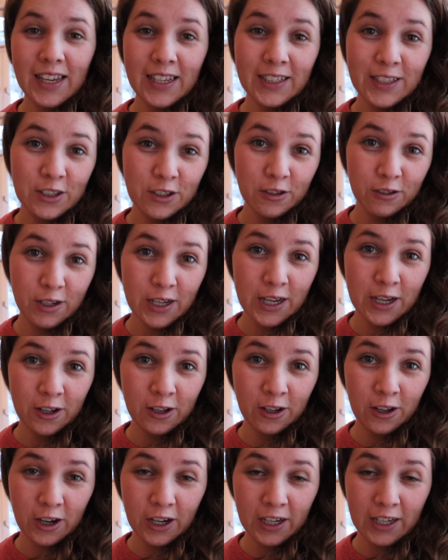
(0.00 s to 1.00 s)
It's three
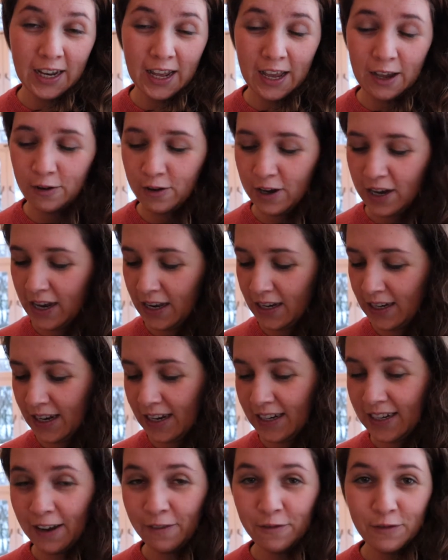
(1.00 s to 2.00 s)
o'clock now and I
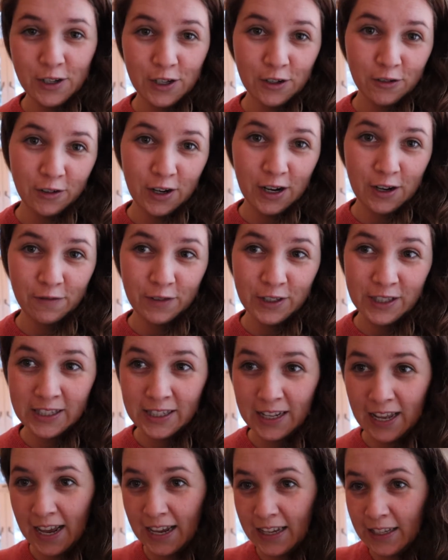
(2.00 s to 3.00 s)
definitely crave a
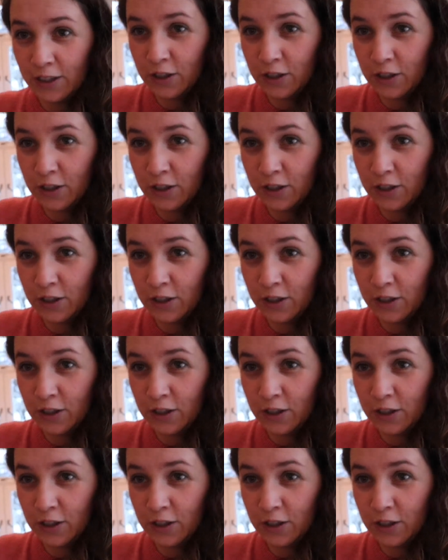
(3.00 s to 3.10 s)
snack,